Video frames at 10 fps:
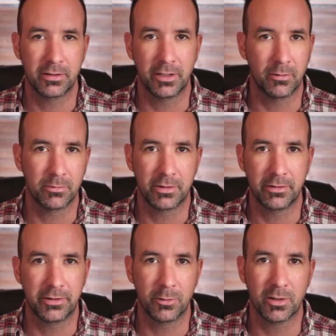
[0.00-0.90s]
you know,
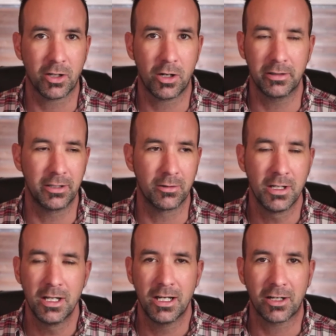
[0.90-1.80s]
do a call, you know,
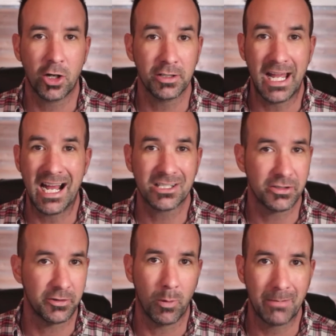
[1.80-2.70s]
a call to action on
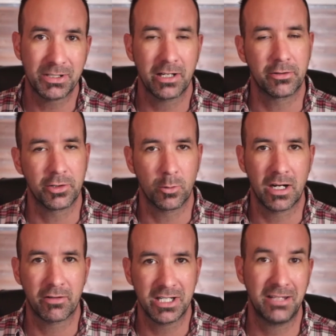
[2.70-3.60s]
your website or do
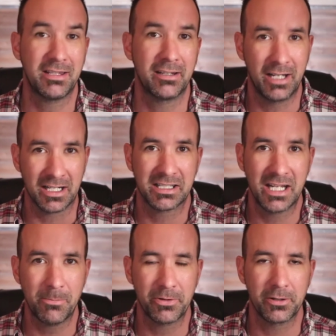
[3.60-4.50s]
whatever, take that next
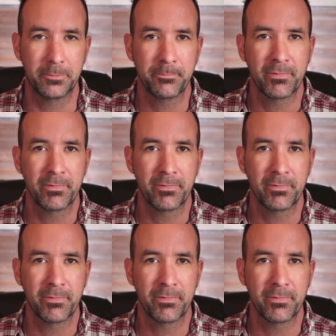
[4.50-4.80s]
step with you.